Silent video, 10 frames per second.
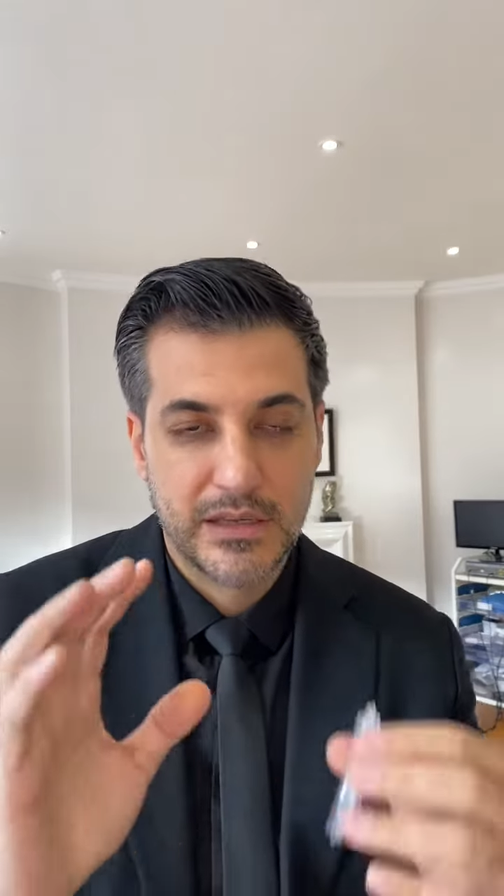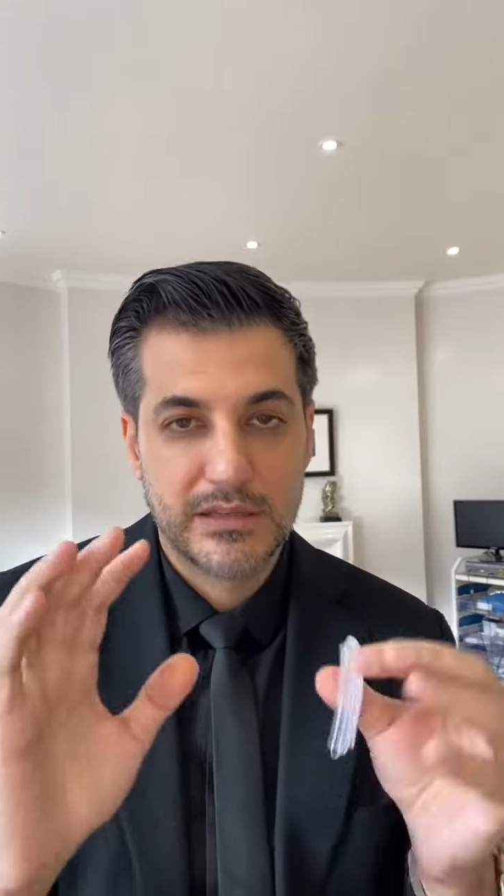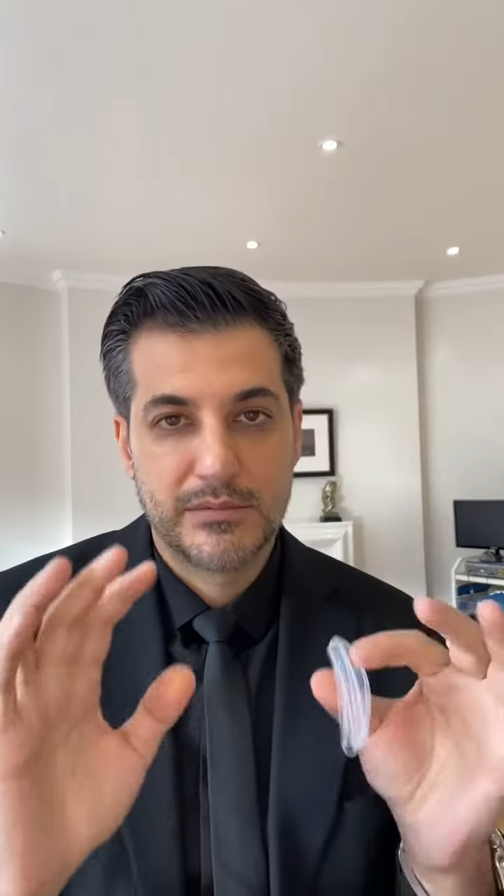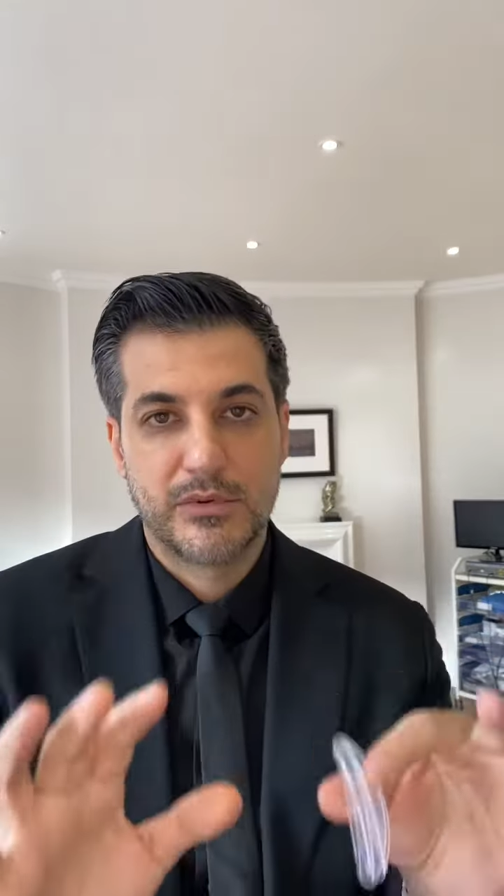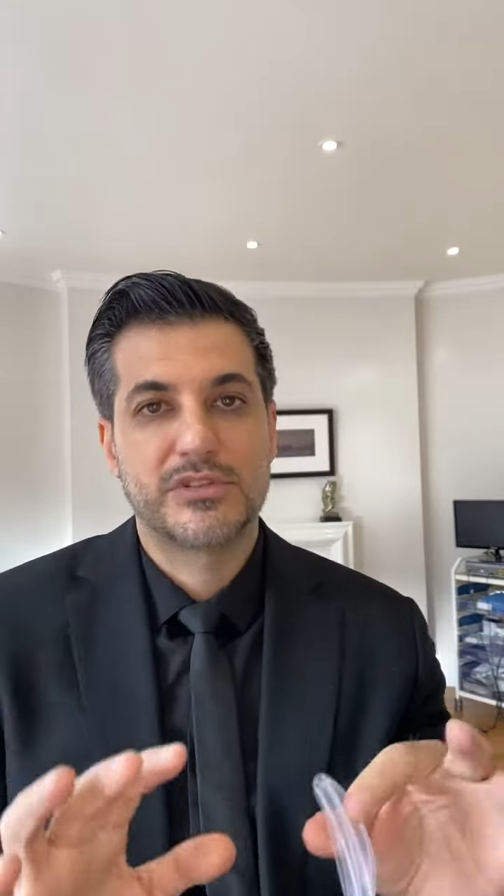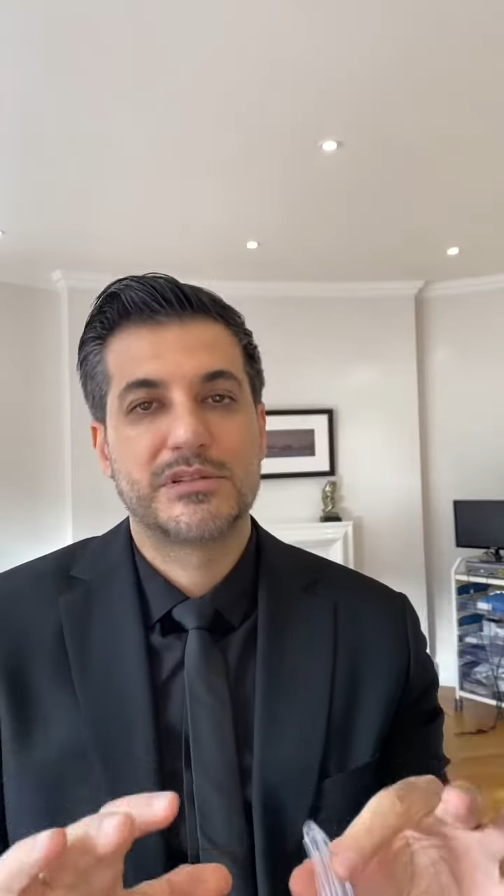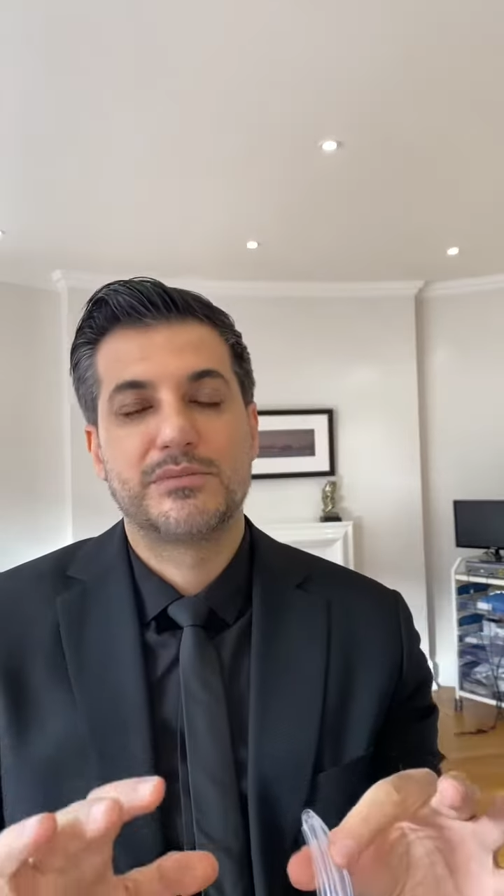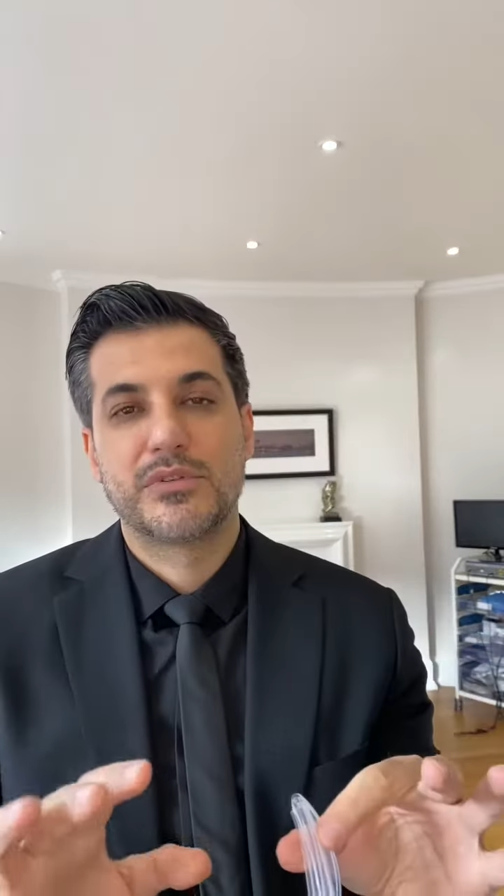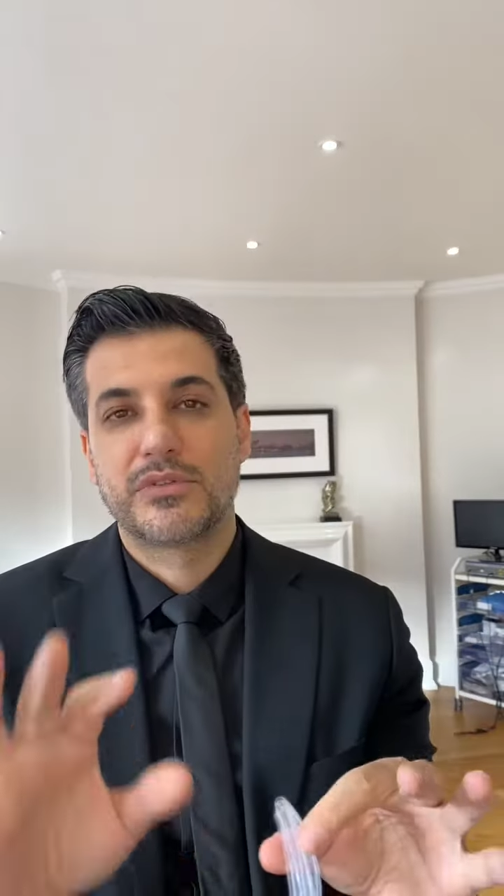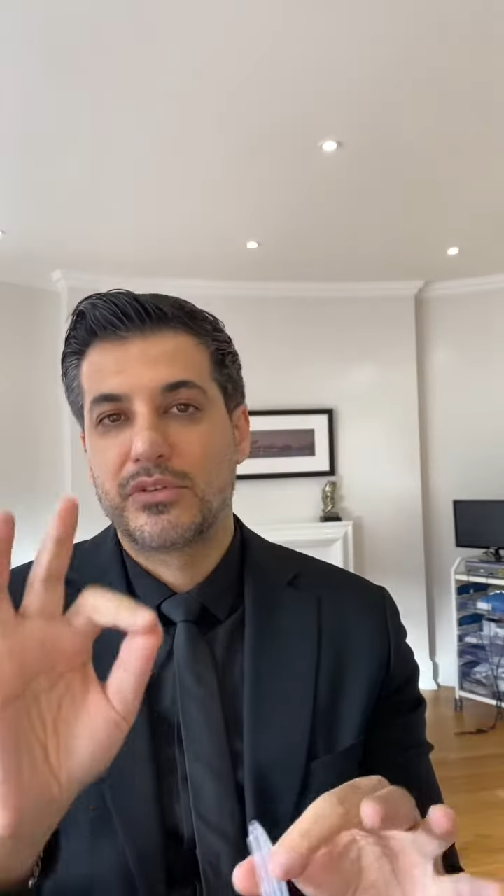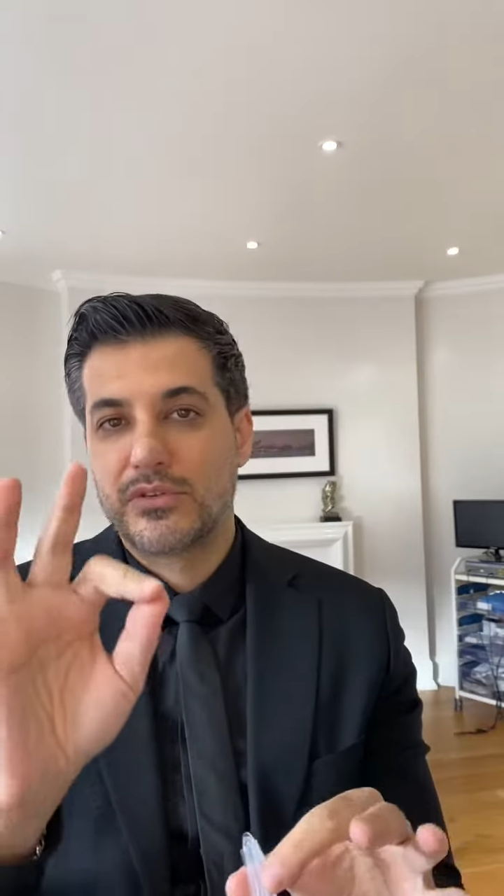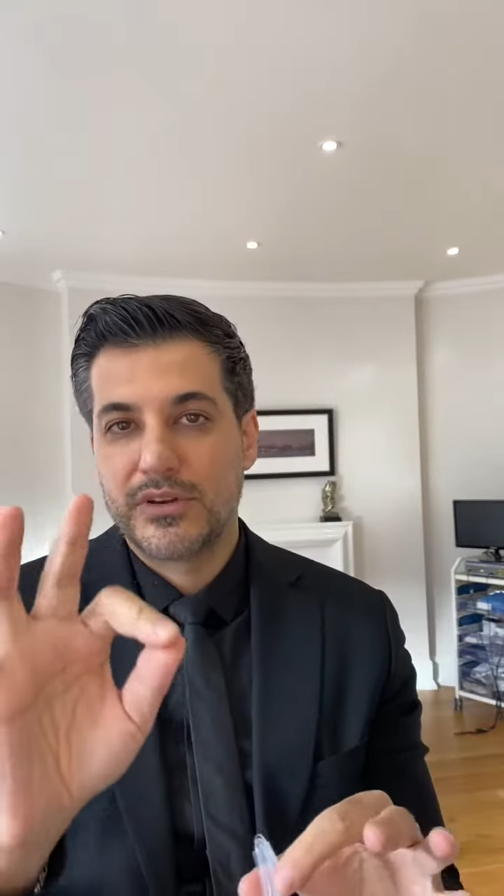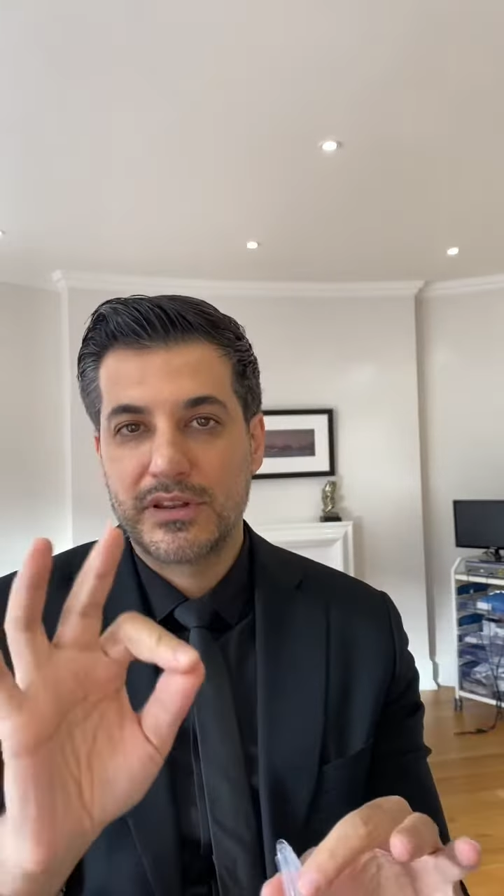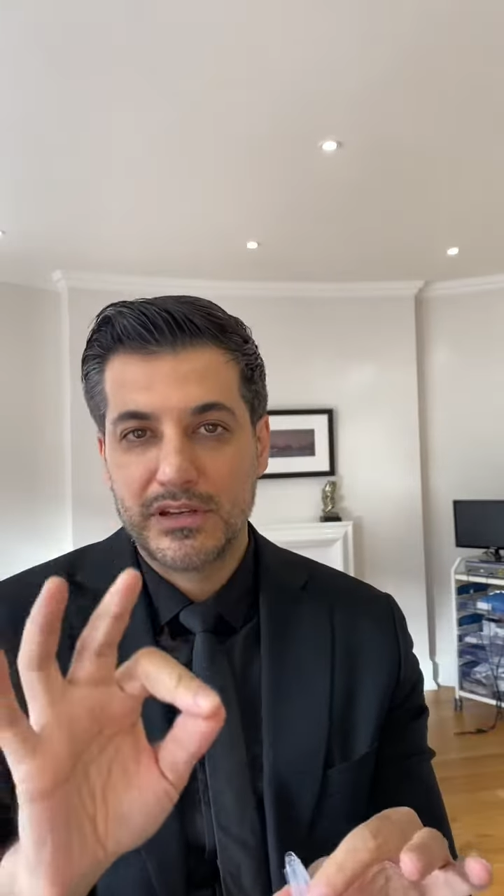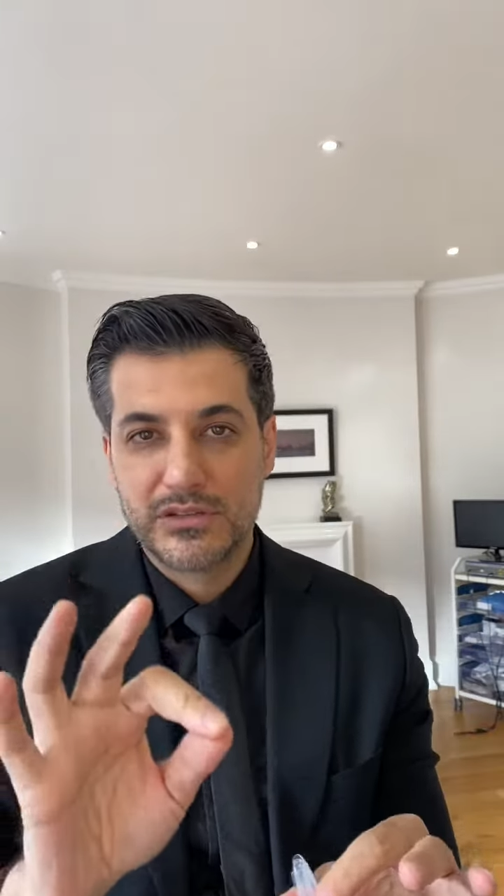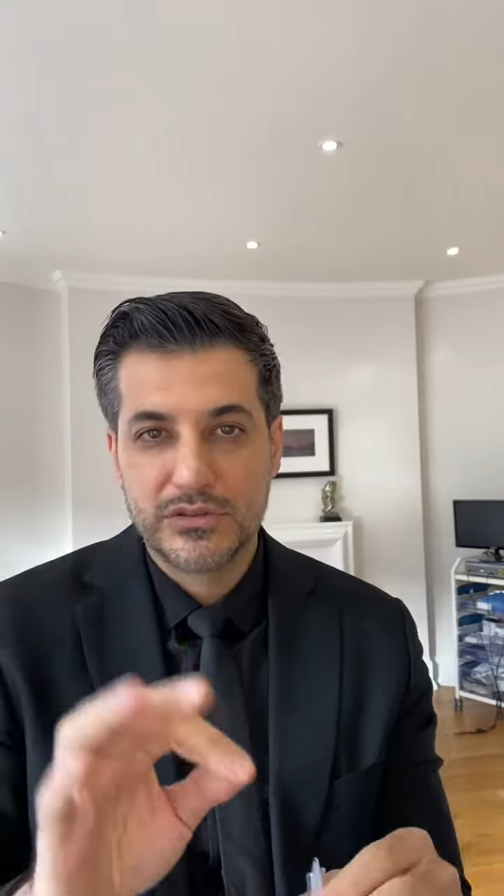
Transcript: the most important 3 things